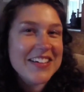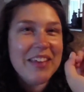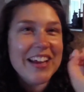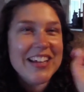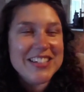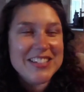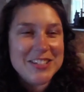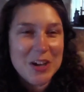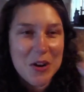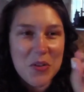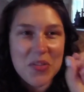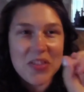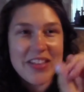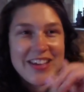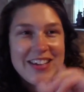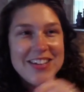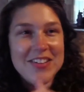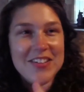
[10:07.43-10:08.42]
I don't
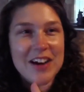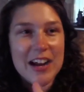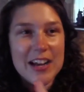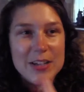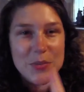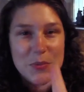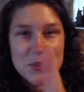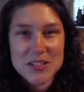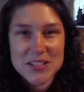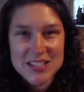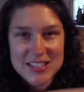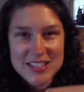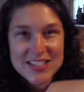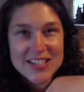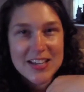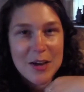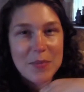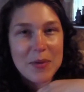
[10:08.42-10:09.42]
think you guys will see
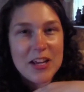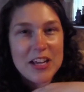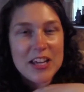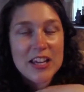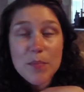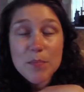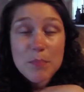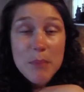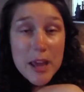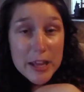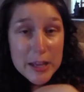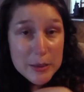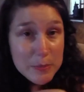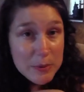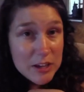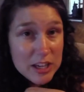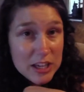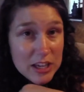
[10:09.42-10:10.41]
this coming.
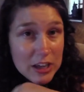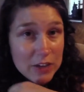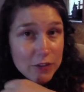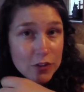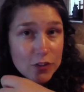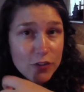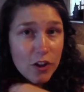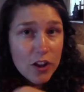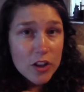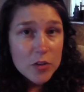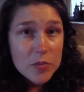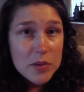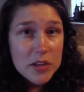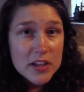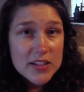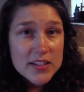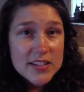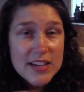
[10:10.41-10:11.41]
Maybe if you follow
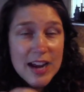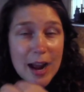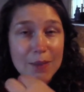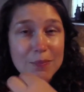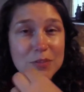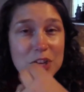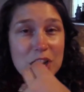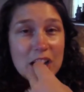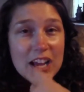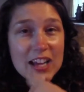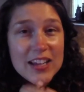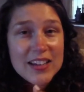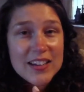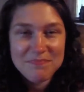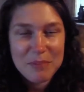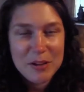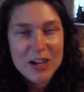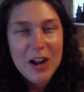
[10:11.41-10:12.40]
me on Snapchat,
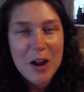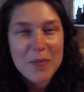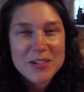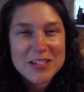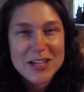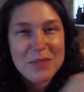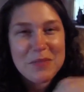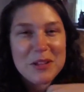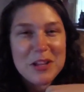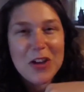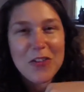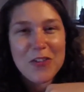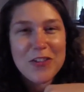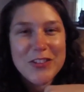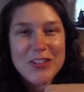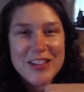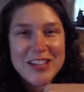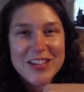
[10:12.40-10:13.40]
put a comment down below if
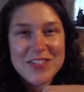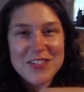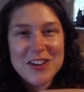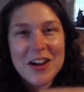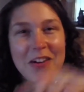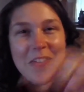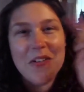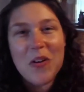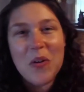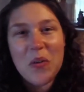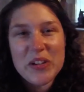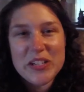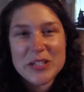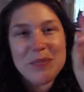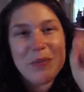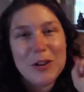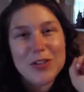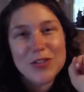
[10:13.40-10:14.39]
you think you know what
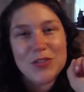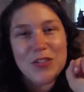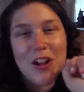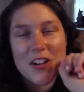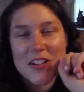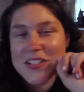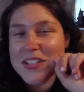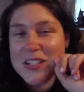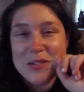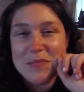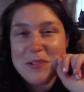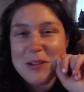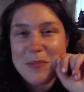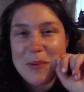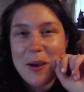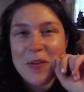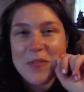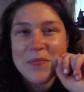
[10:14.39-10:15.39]
tomorrow's vlog is going to be
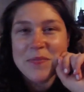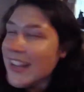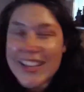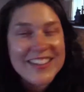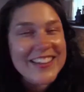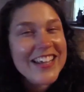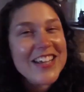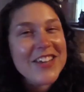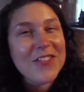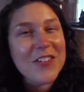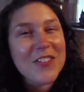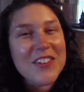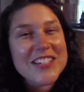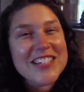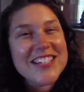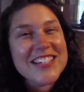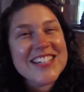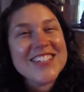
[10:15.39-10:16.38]
about. And thank you for
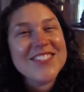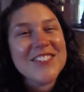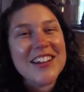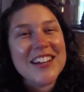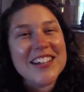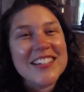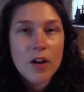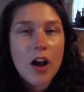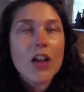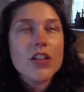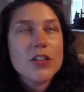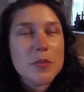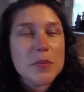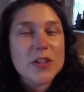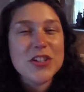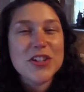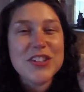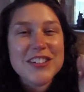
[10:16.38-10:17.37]
watching this one. Also,
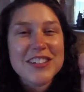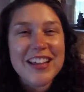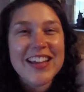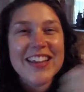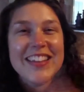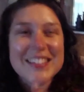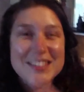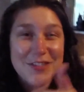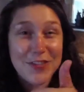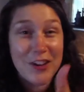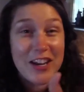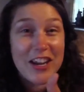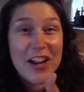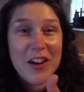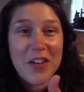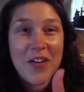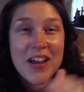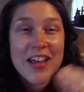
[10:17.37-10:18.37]
be sure to like this
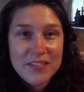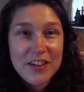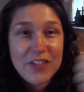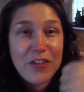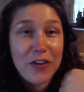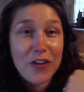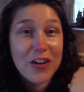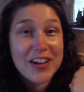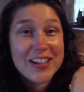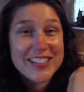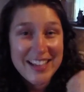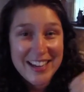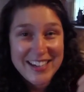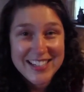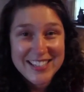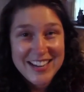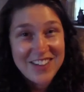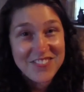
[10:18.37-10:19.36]
video if you're
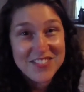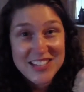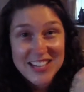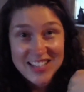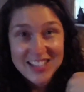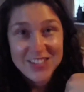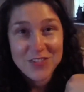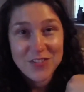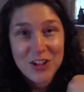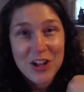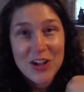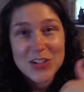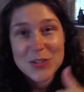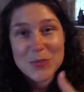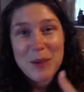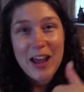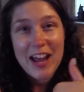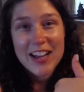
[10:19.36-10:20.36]
excited to have daily
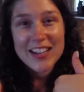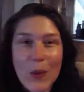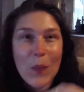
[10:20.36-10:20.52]
vlogs back.